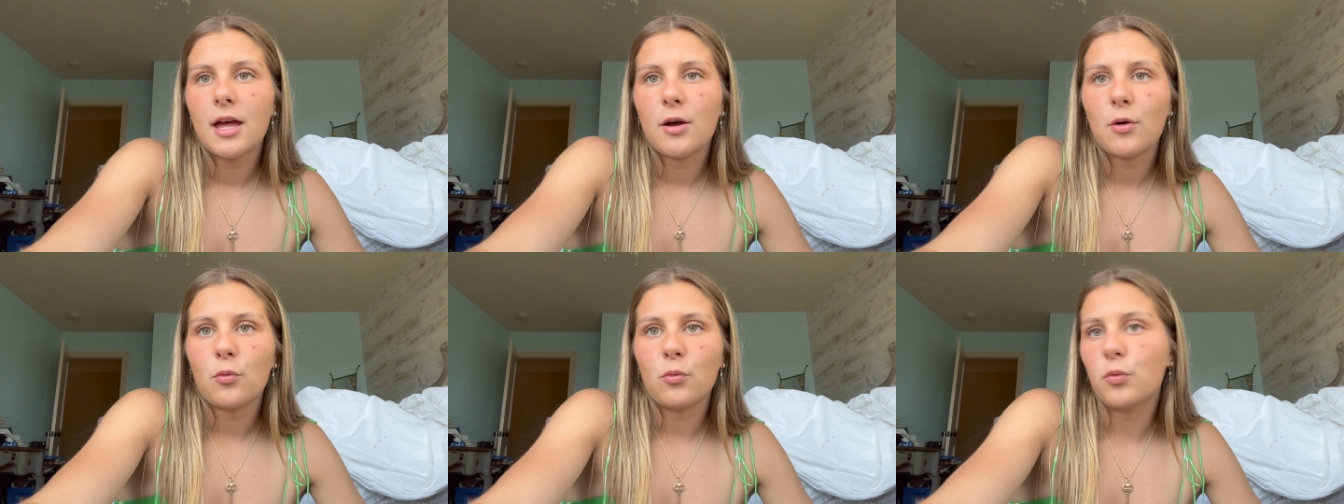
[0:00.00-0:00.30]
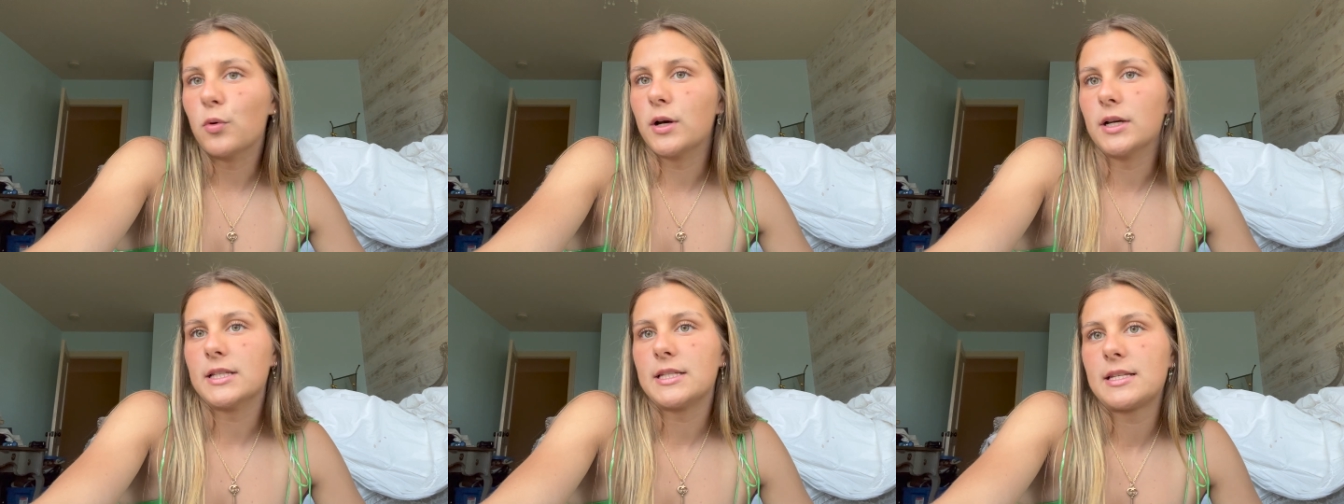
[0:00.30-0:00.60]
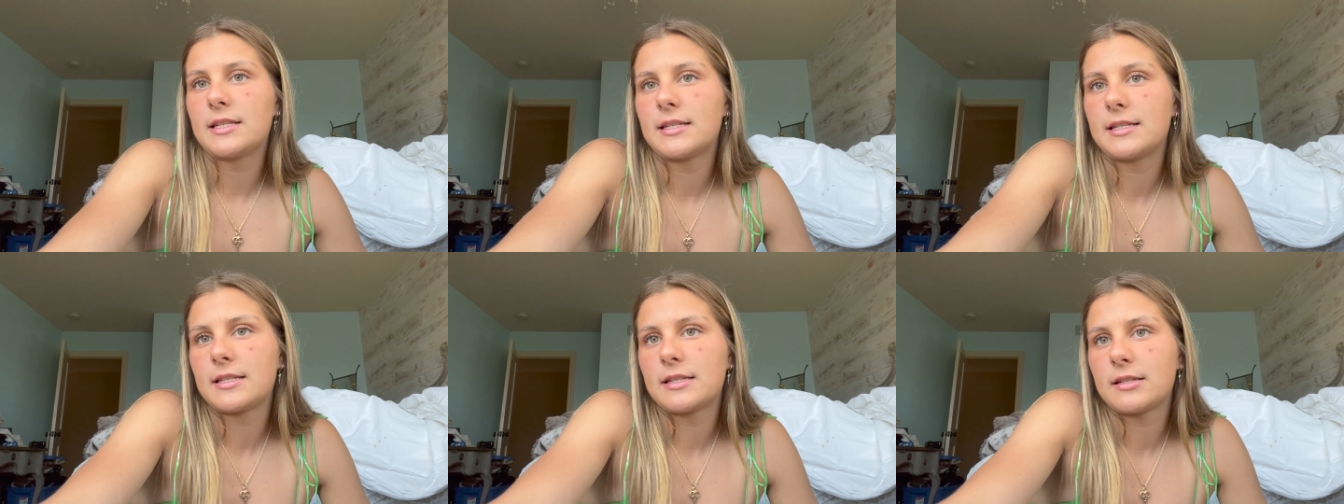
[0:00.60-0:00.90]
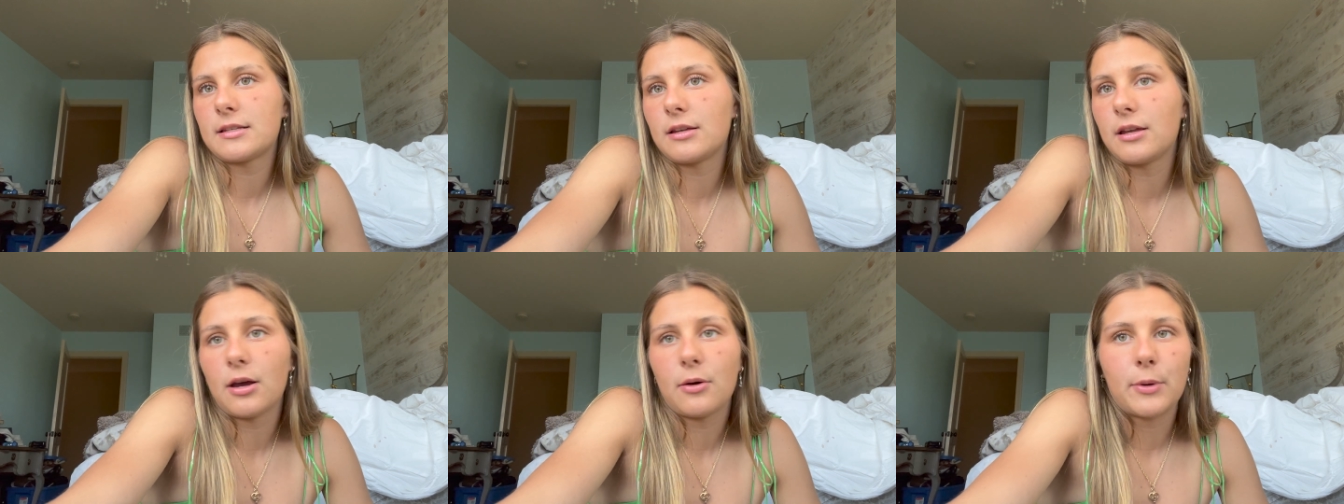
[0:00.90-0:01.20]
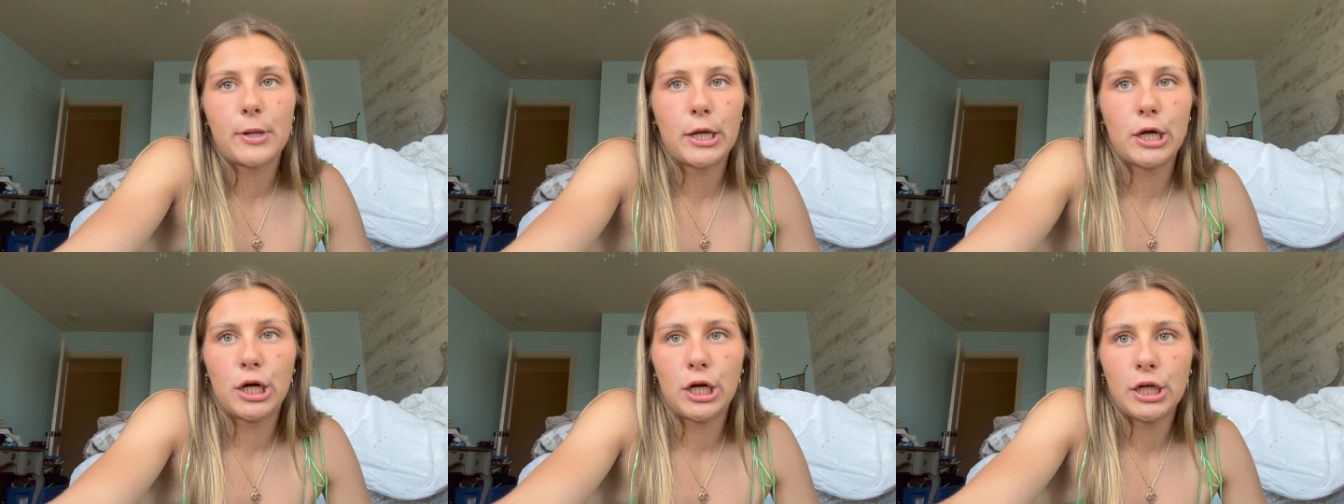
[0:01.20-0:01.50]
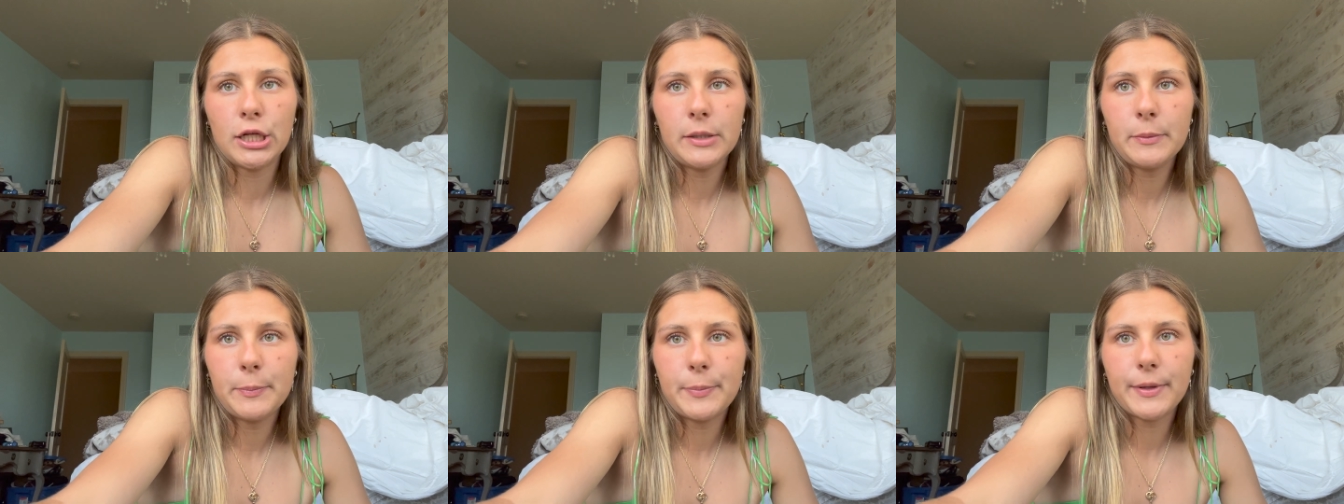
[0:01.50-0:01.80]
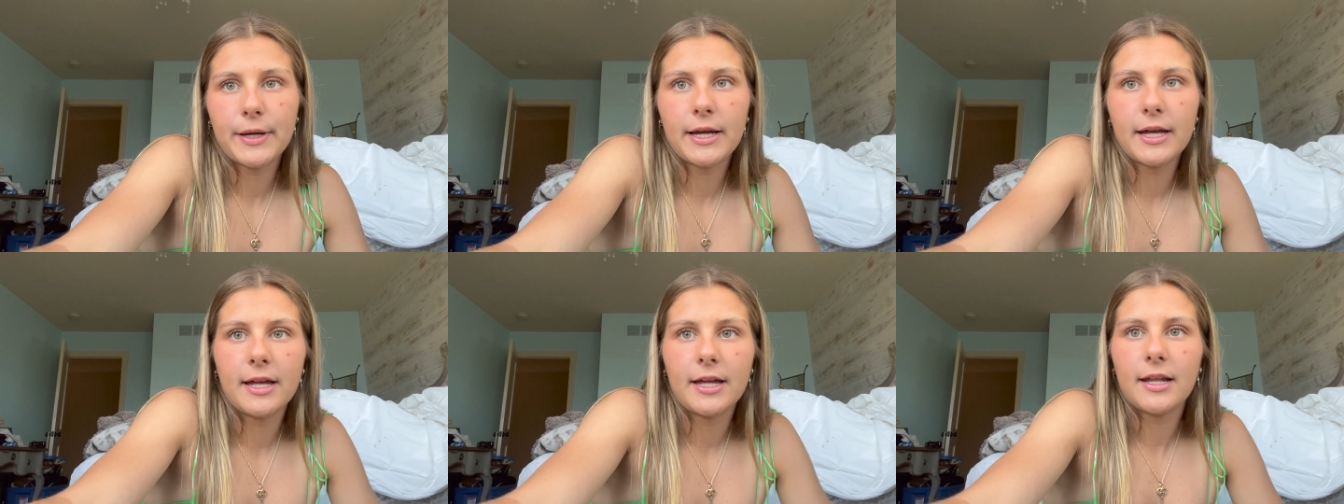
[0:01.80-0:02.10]
what's going on,
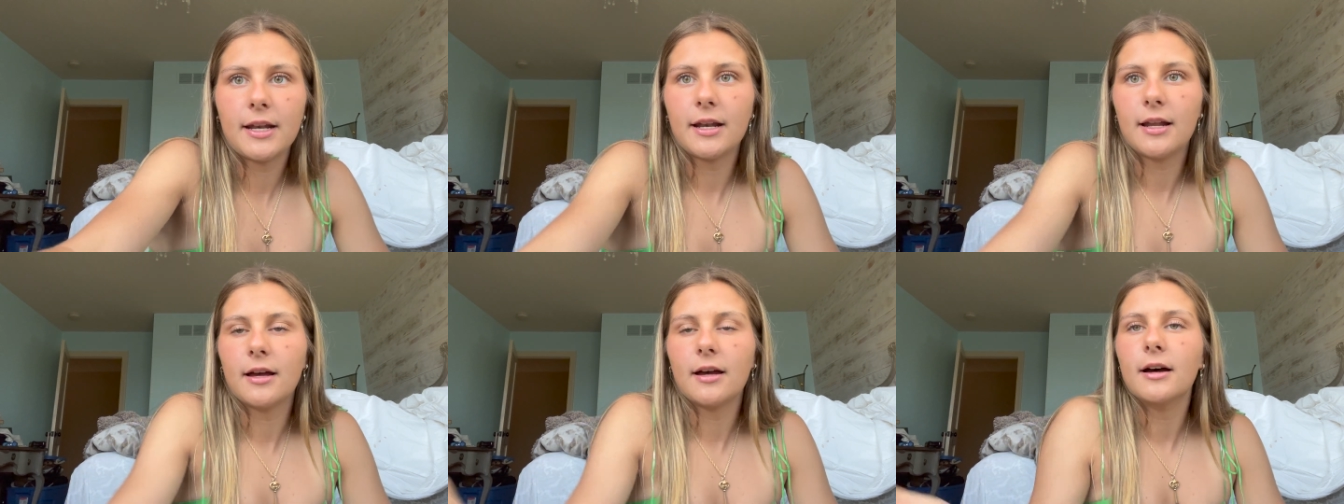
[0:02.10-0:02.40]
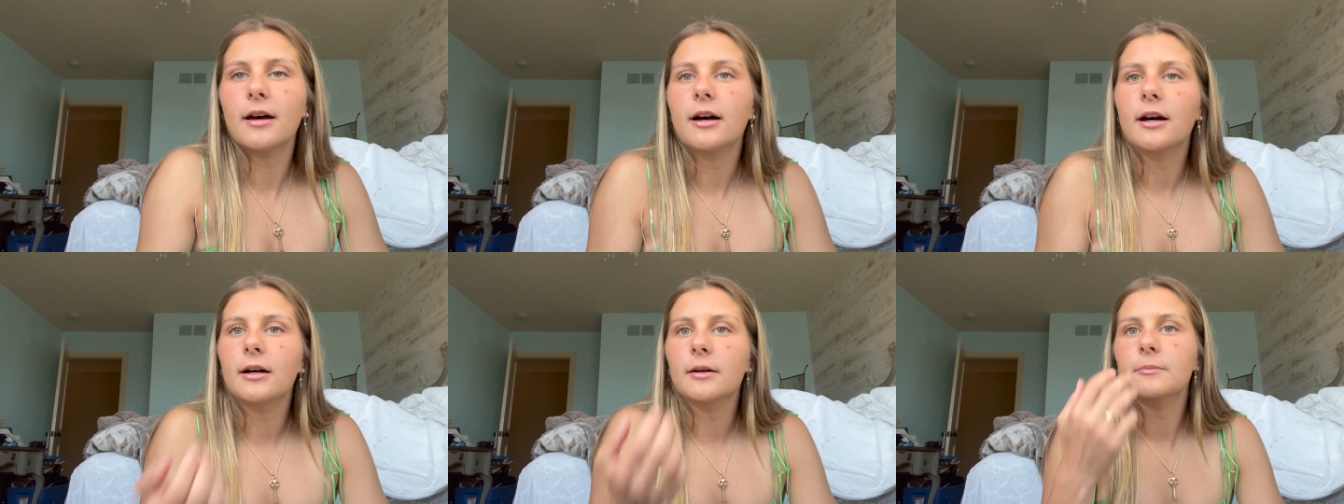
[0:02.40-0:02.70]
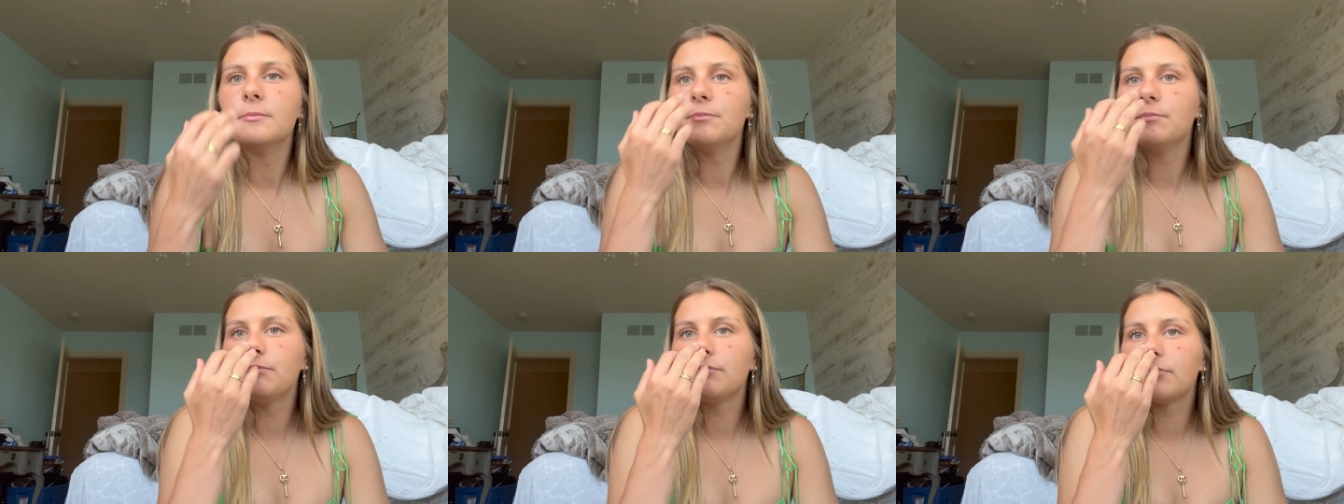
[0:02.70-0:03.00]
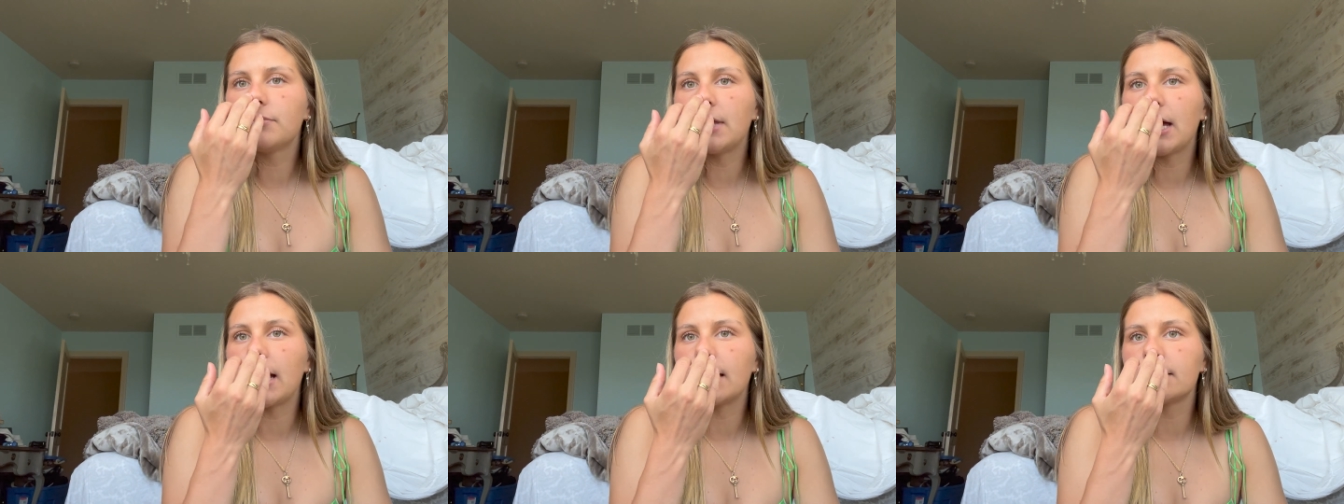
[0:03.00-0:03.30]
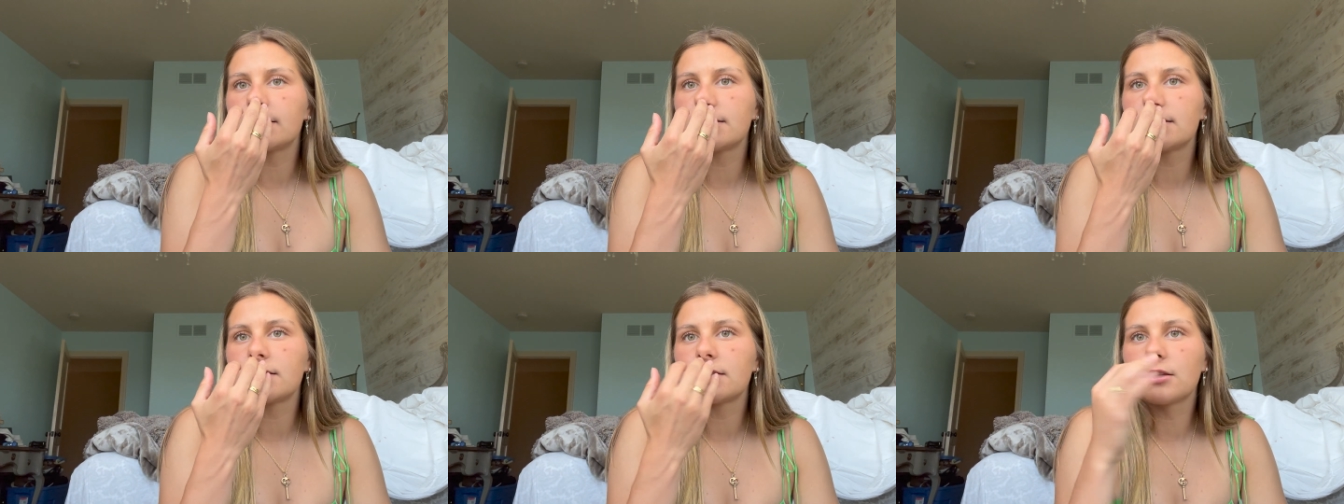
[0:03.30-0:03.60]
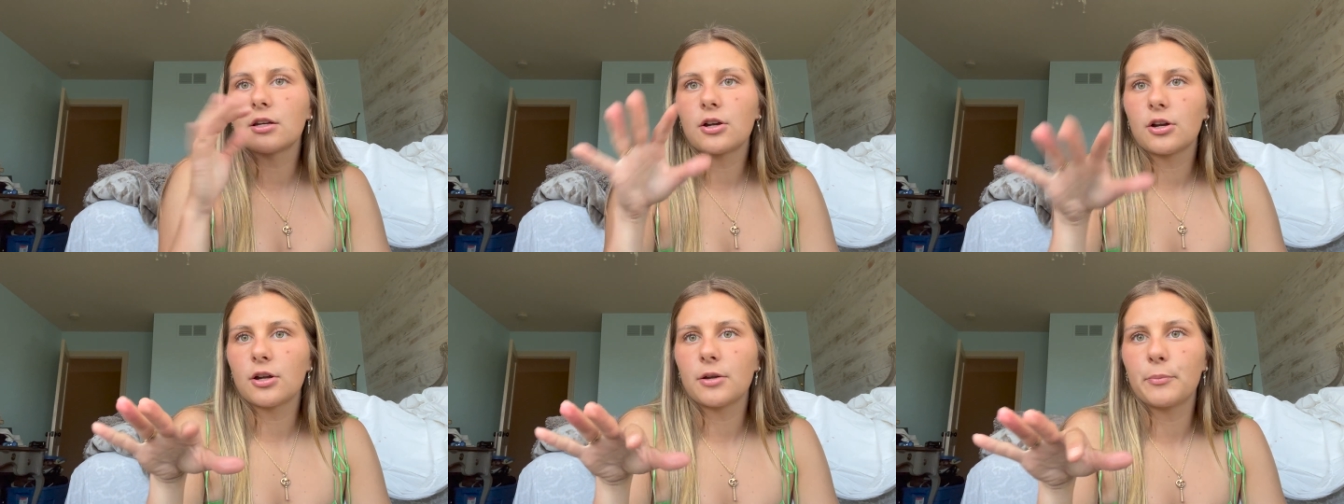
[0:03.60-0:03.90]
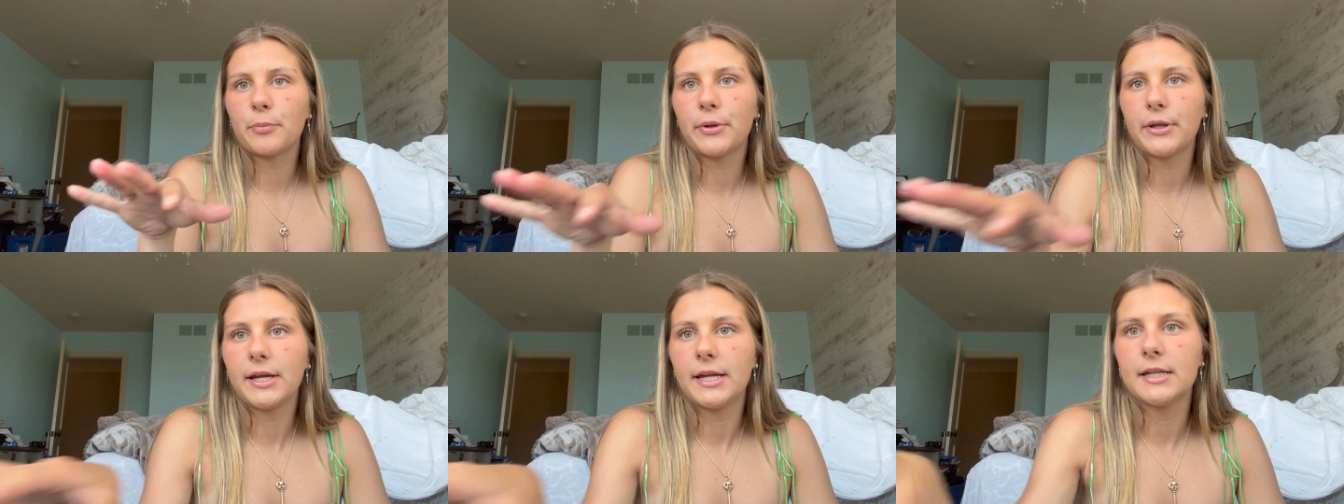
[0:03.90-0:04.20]
but um, that's the
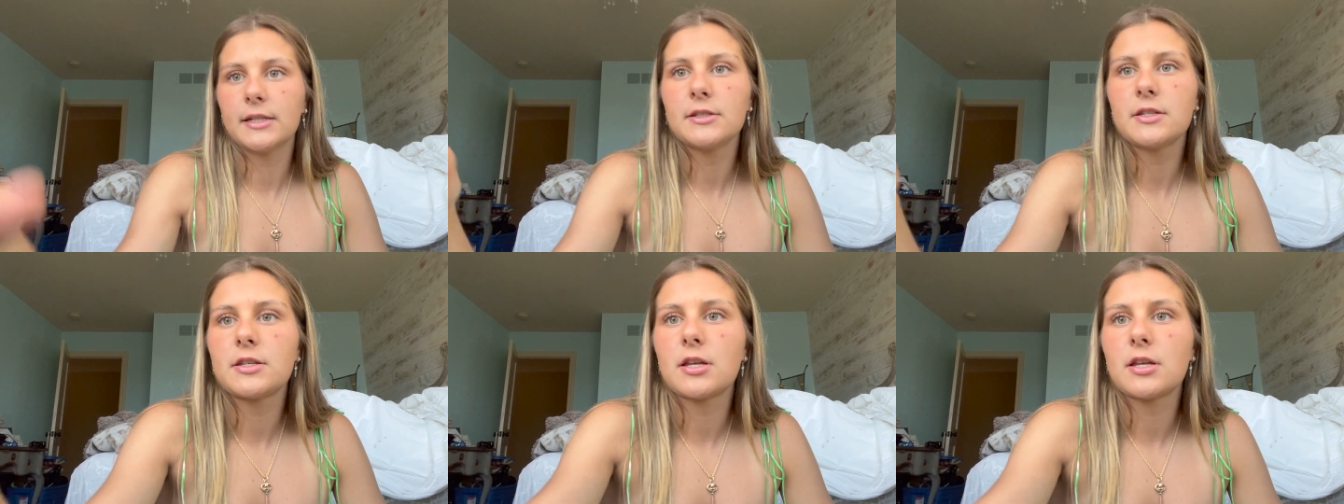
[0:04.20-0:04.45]
current plan.